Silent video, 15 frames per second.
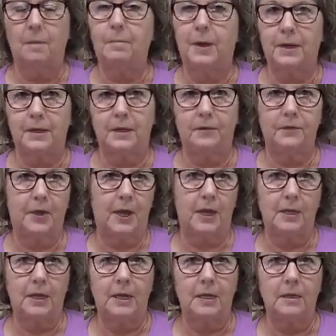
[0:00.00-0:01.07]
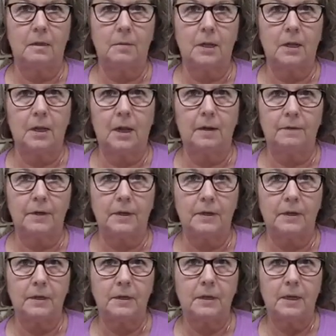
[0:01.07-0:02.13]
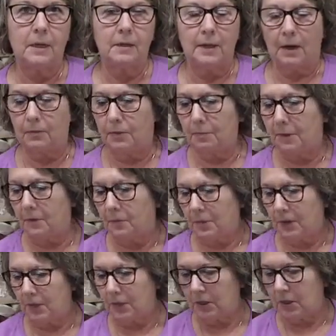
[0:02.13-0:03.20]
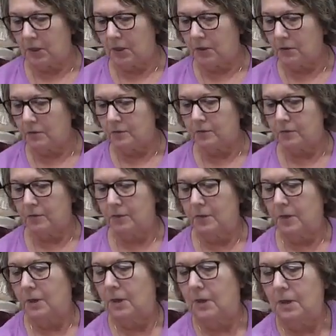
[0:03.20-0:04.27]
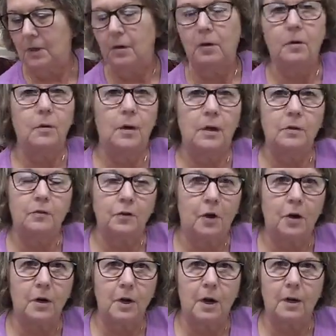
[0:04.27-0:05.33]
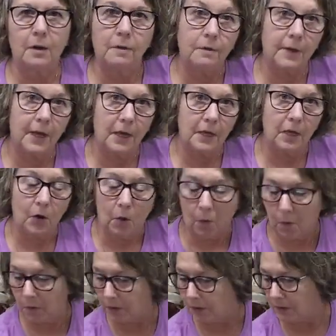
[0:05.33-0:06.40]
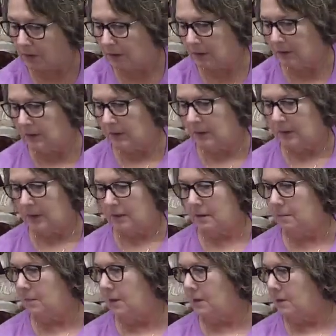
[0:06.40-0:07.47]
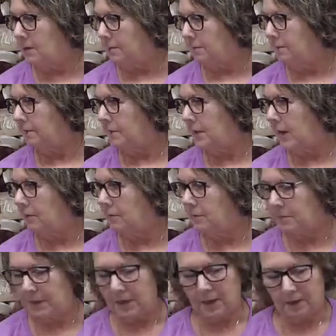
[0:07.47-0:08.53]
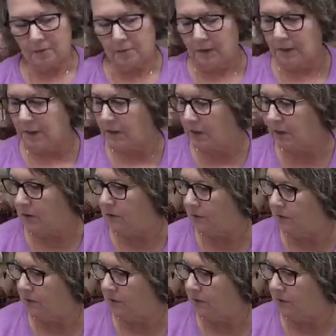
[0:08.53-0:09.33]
a bucket of candy in the middle of it. That would be really cute. You know, a jar of candy corn in the middle. That would be really cute